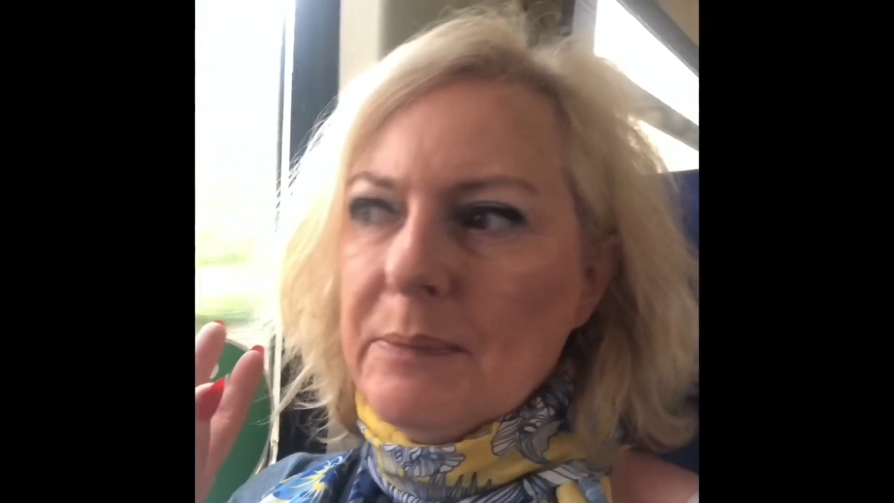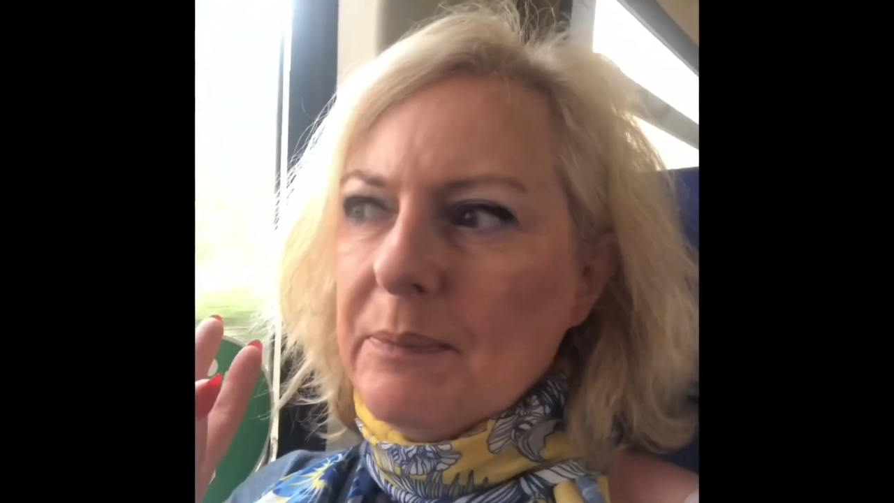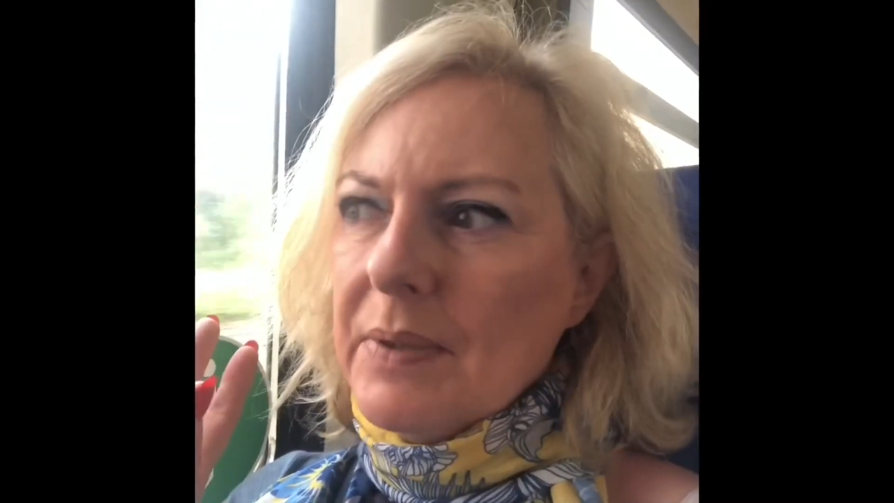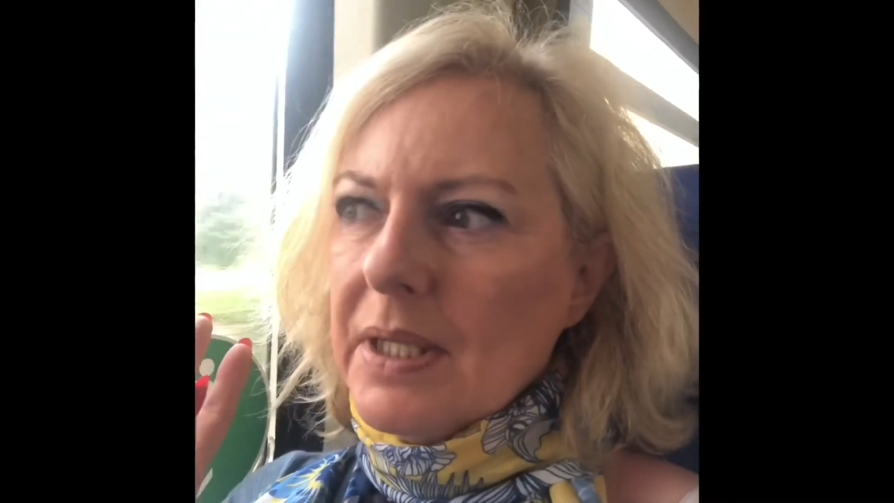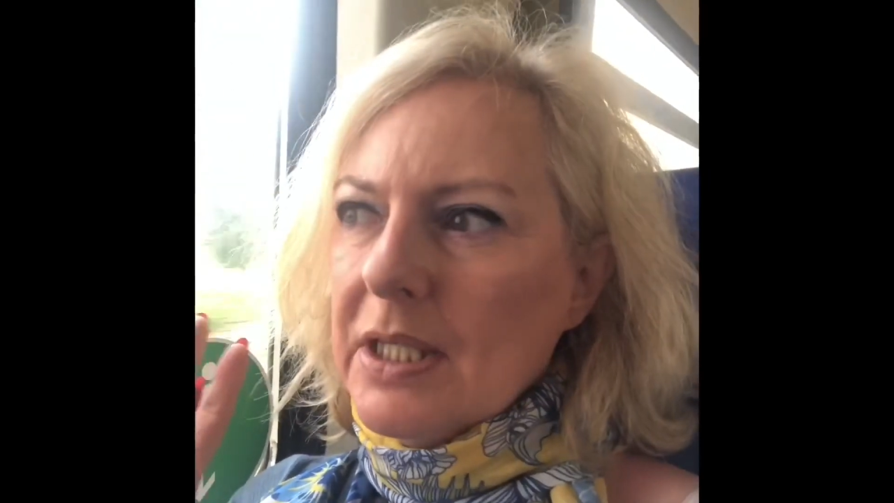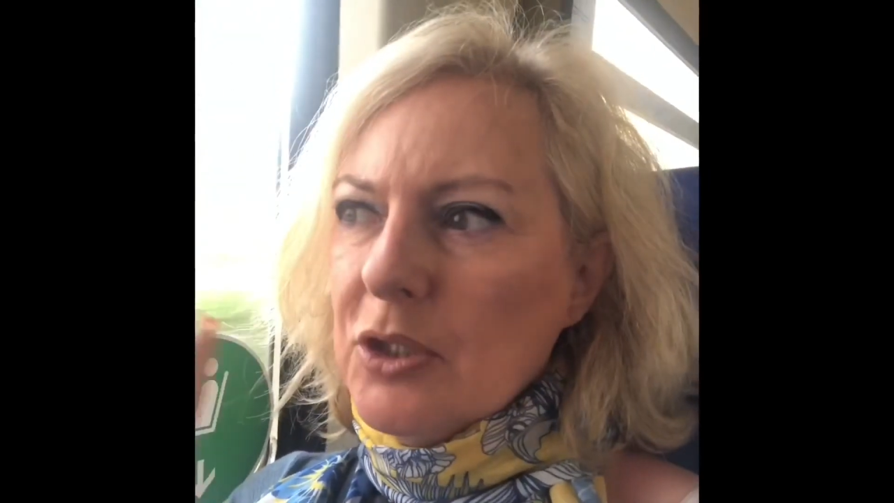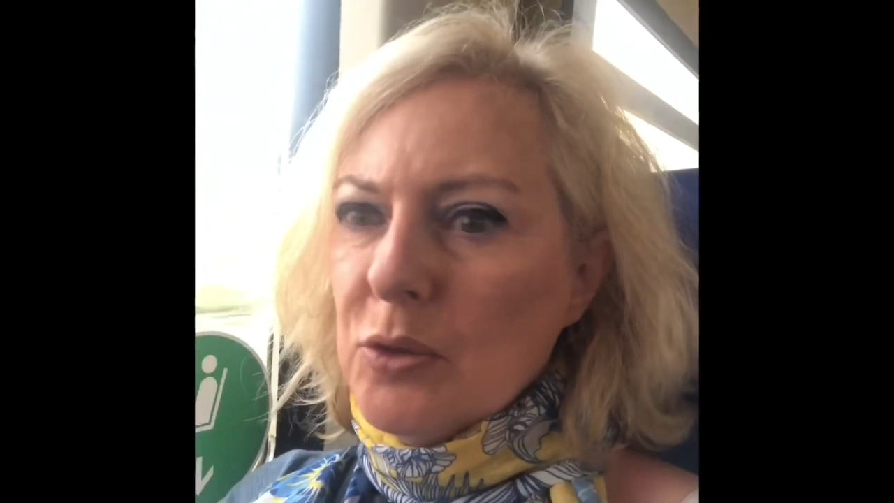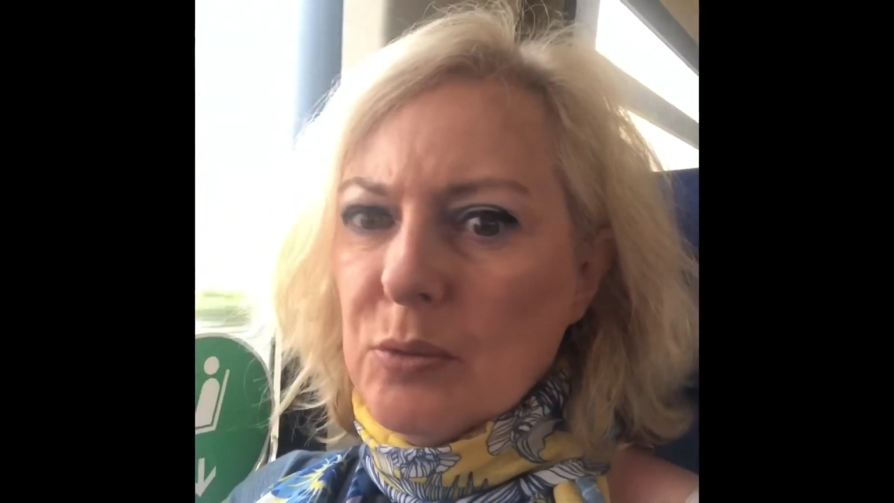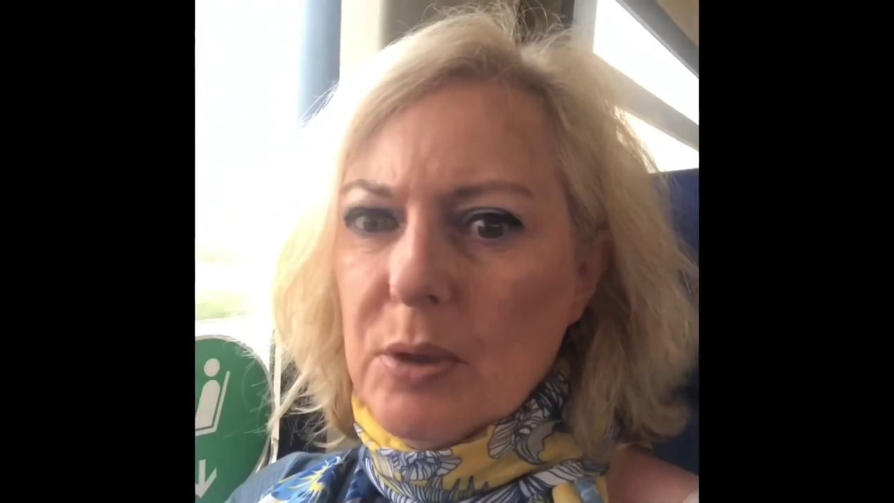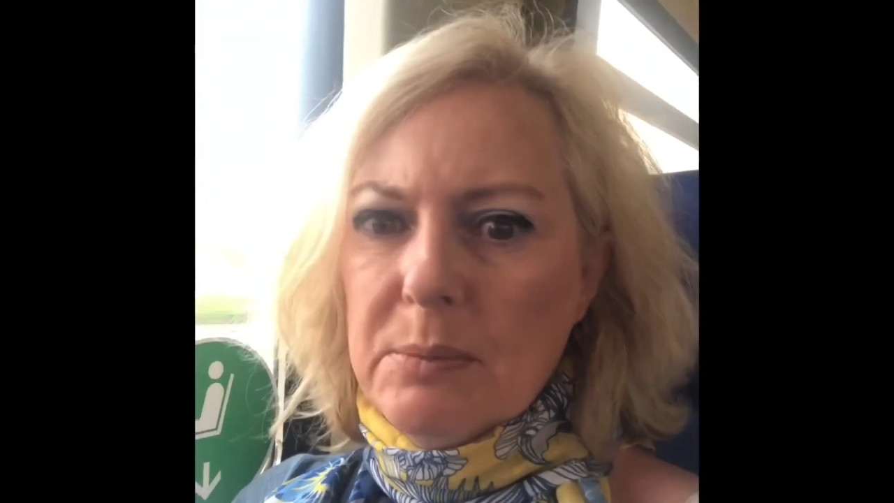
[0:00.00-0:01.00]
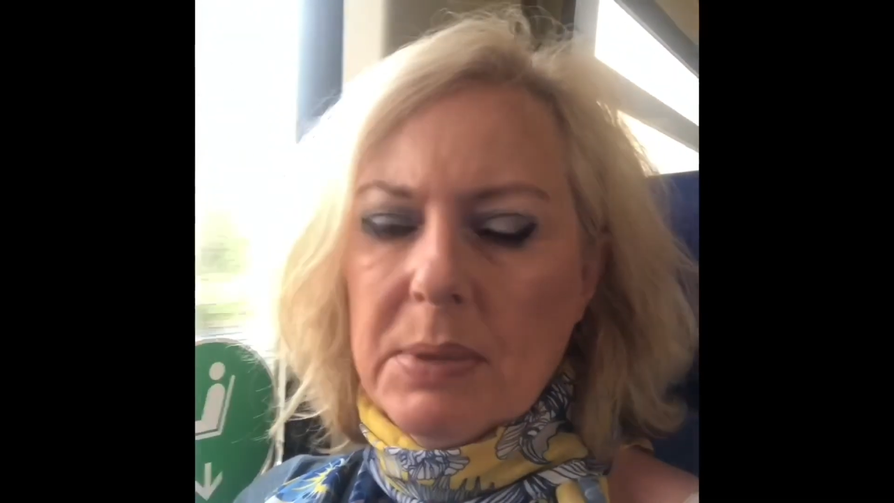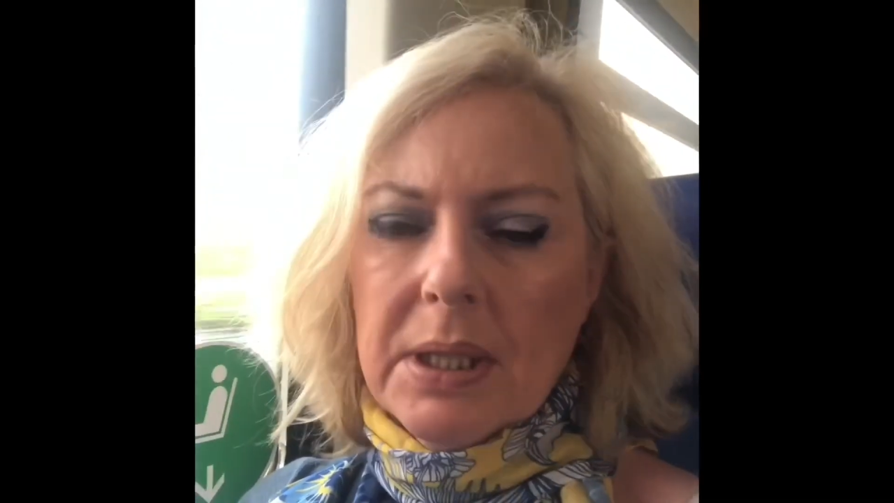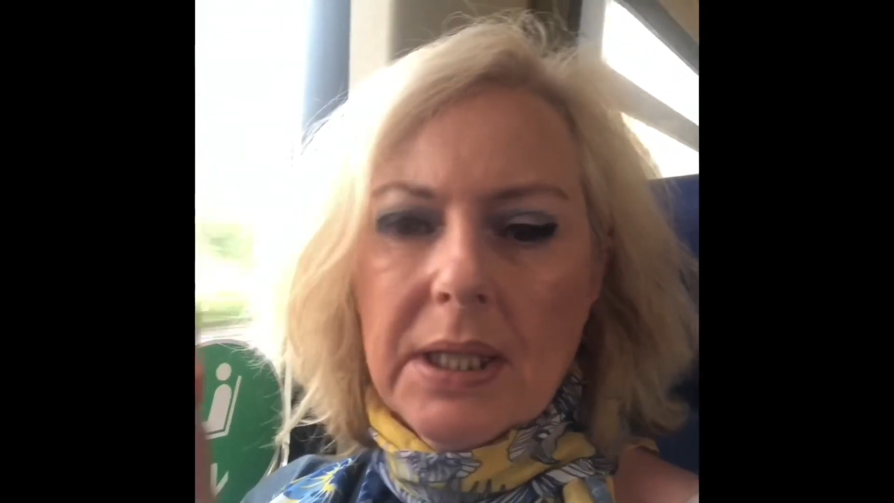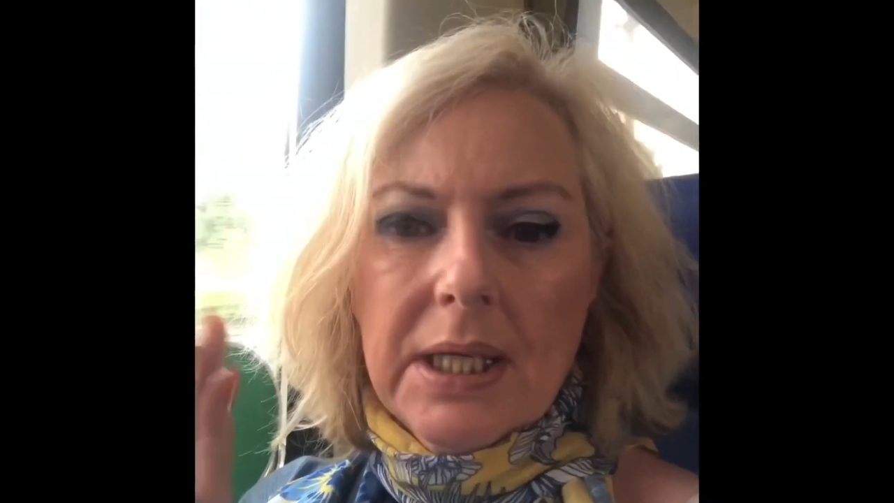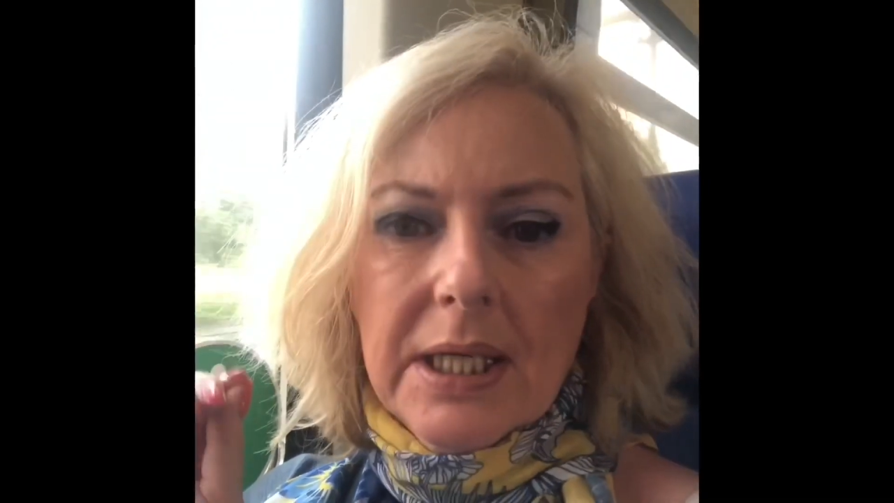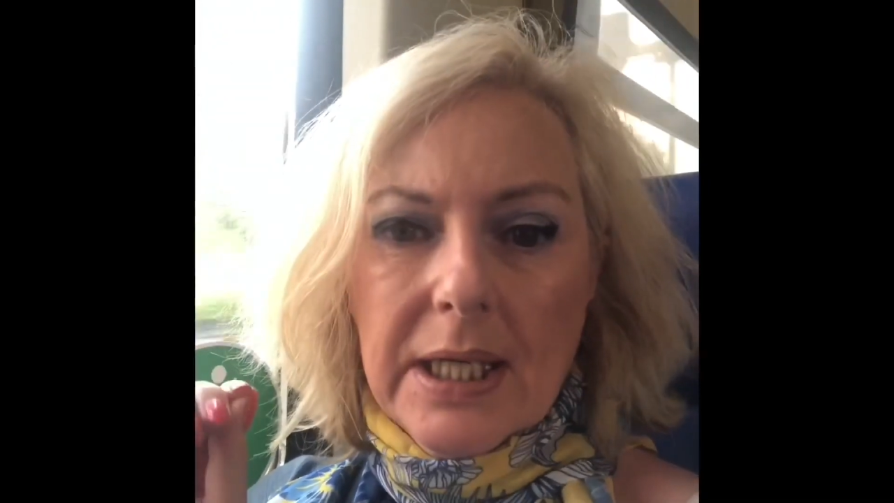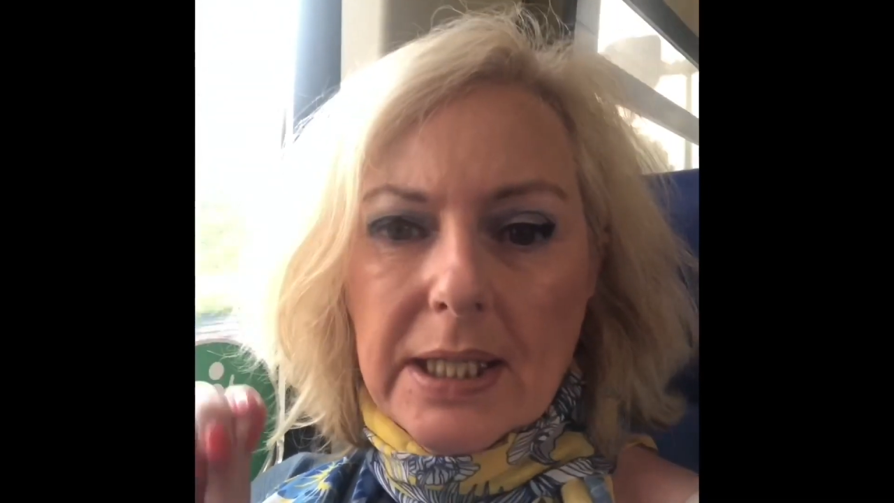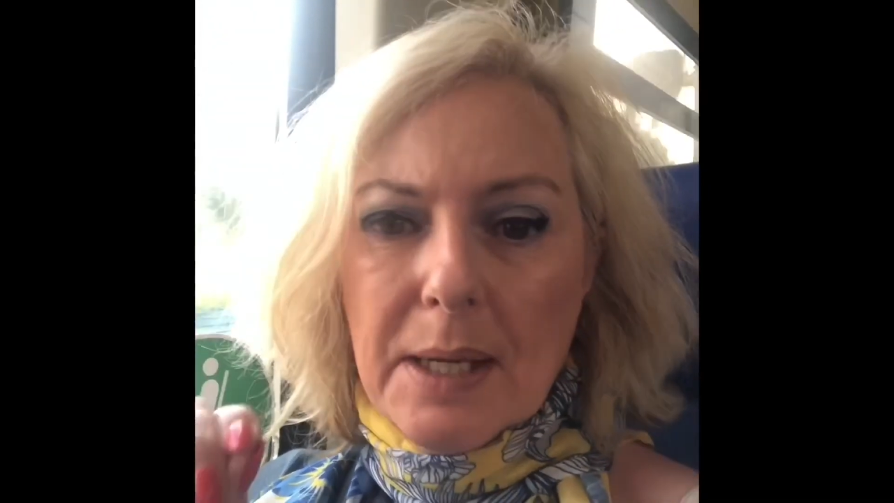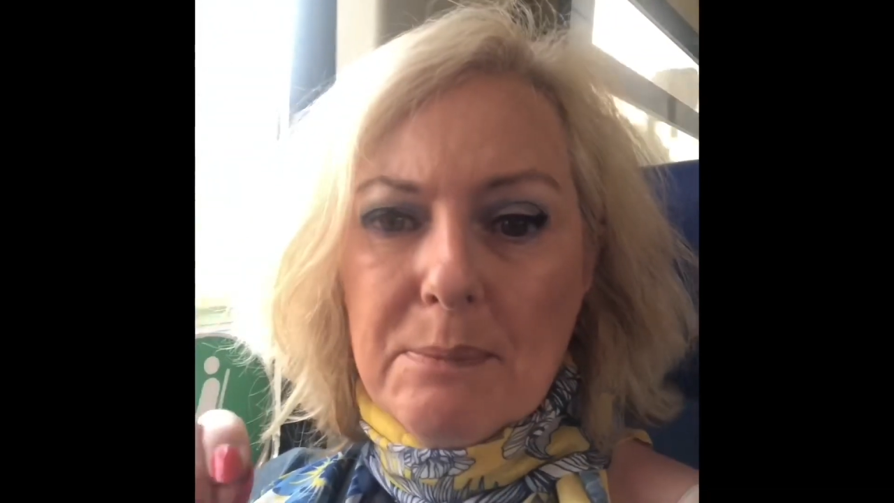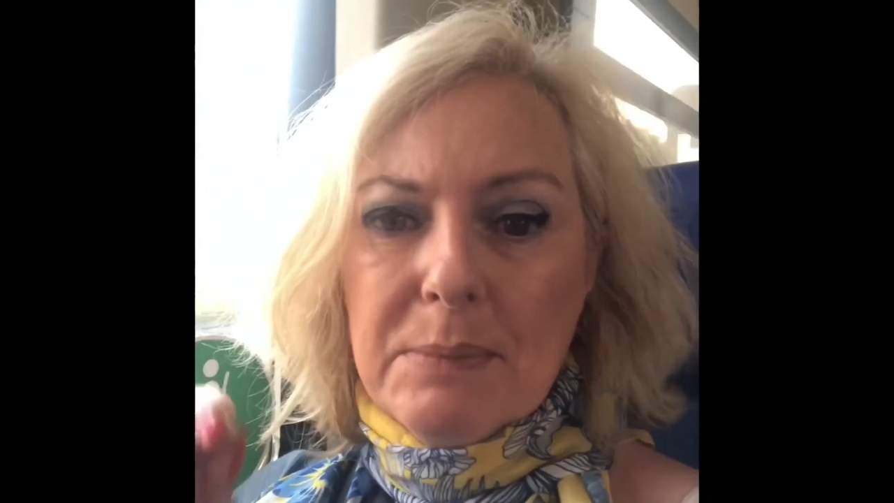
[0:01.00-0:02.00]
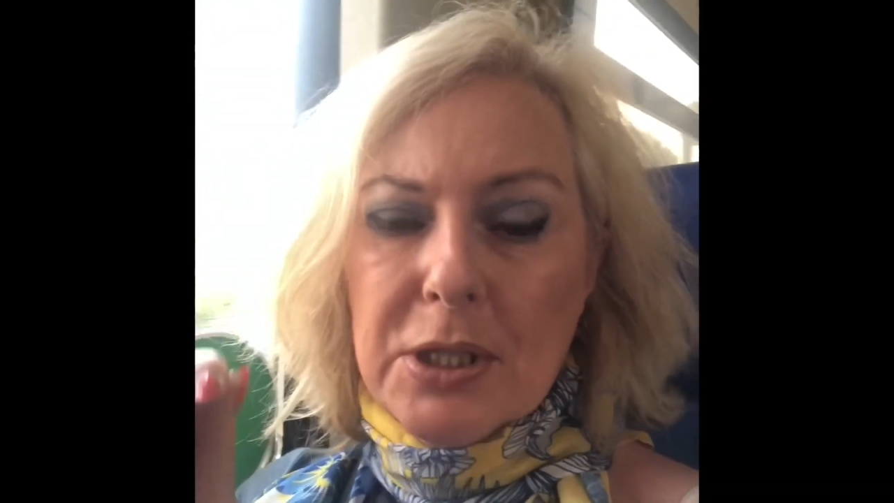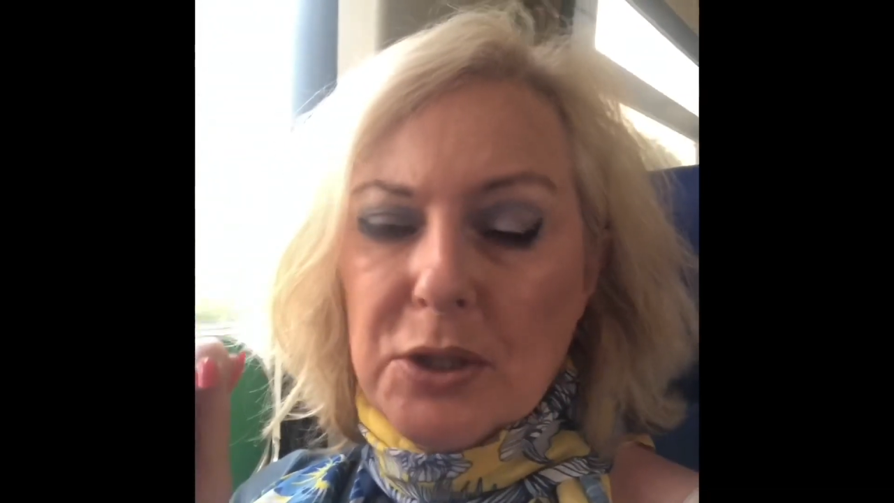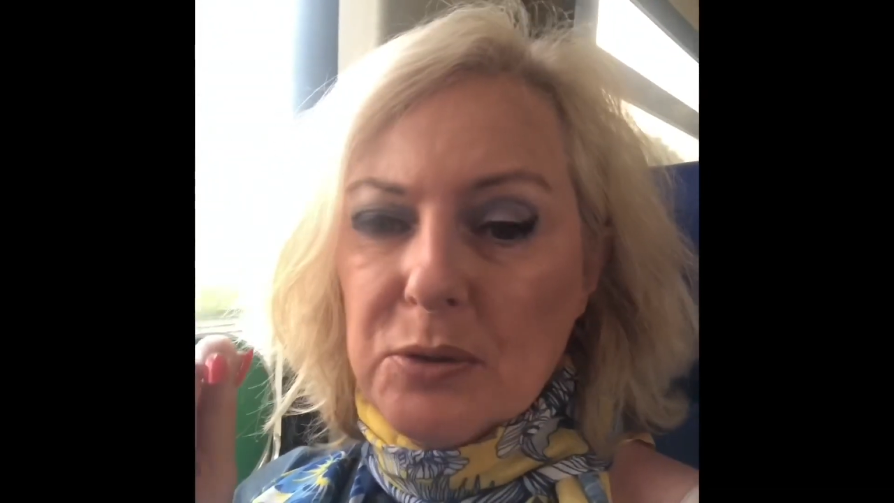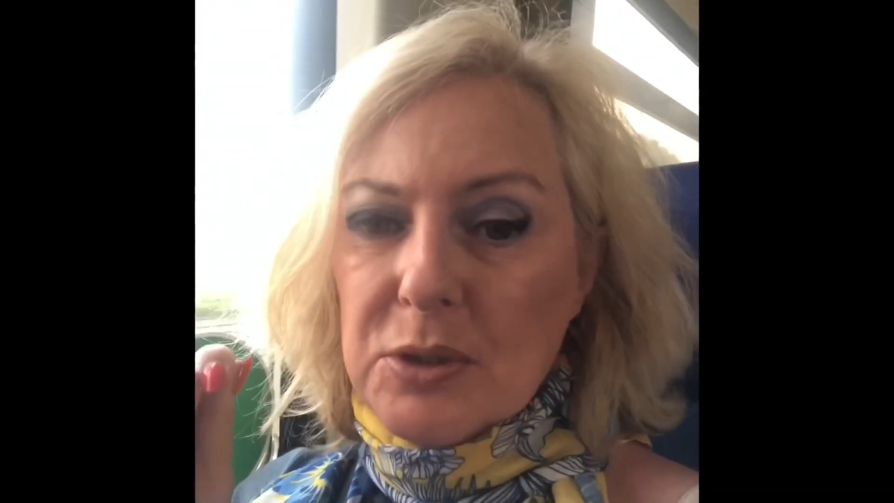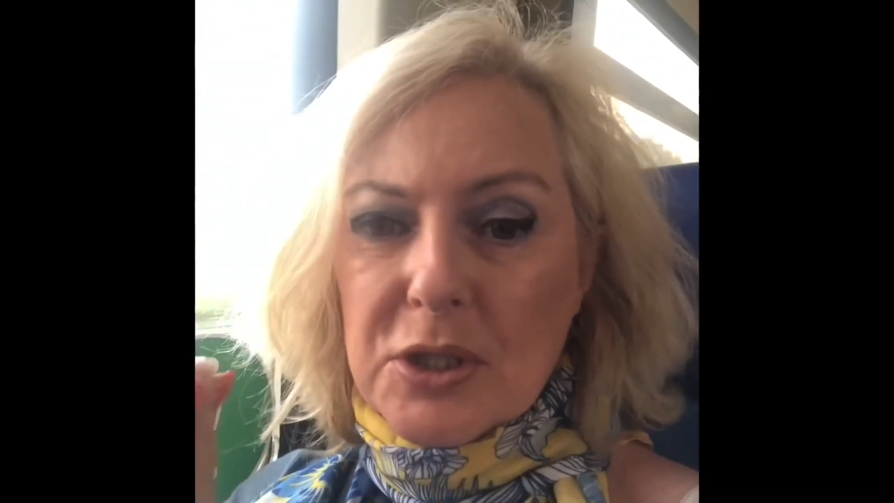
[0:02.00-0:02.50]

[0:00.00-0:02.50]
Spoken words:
in Europe, it can be used.